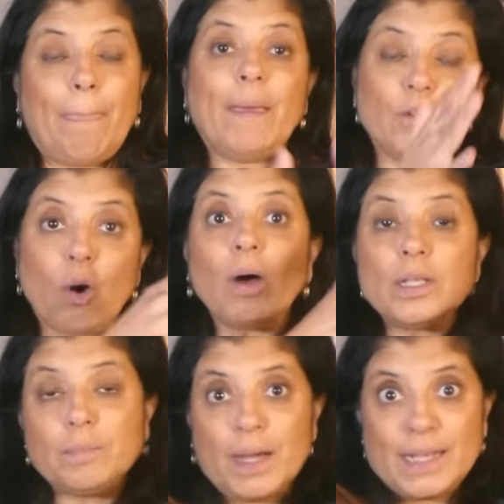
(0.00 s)
and call
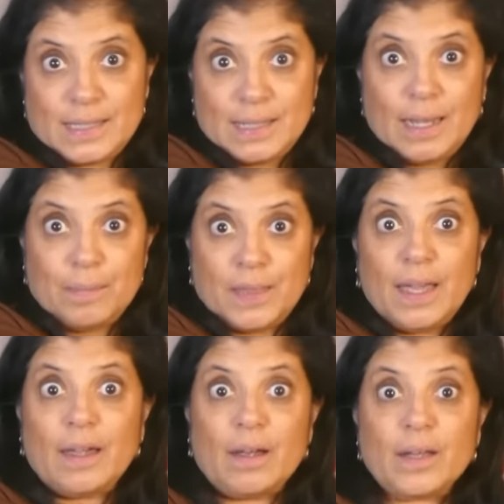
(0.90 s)
it by its name
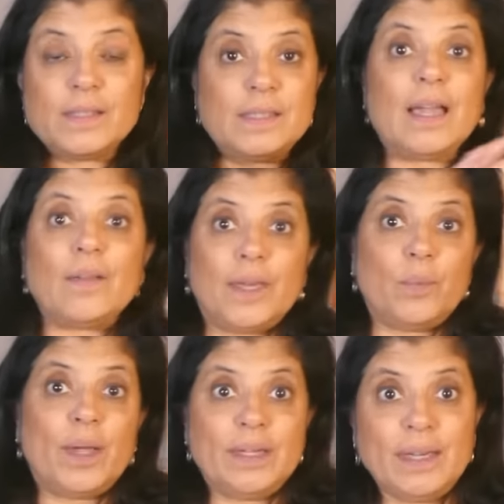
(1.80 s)
there and see how they
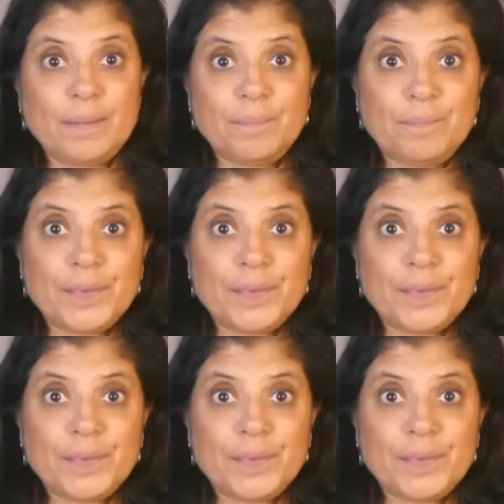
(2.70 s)
weigh in.